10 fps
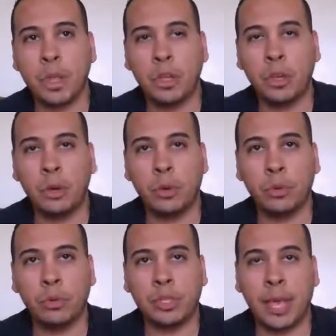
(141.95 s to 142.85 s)
you
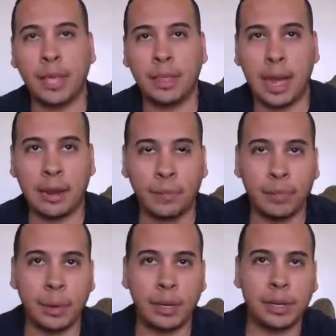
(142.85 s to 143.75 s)
take that
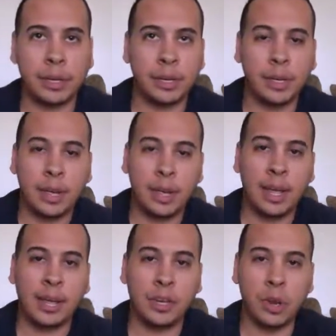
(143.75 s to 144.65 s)
information
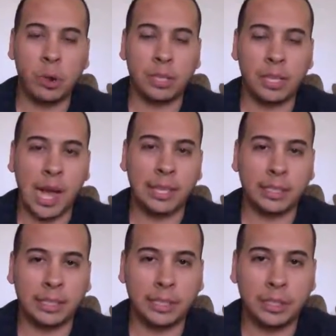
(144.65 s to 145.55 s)
and you go to the
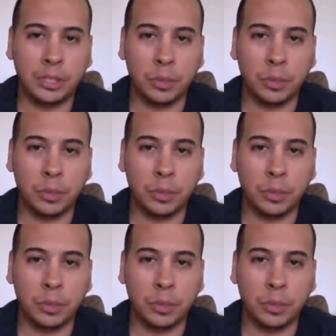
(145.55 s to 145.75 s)
auctions.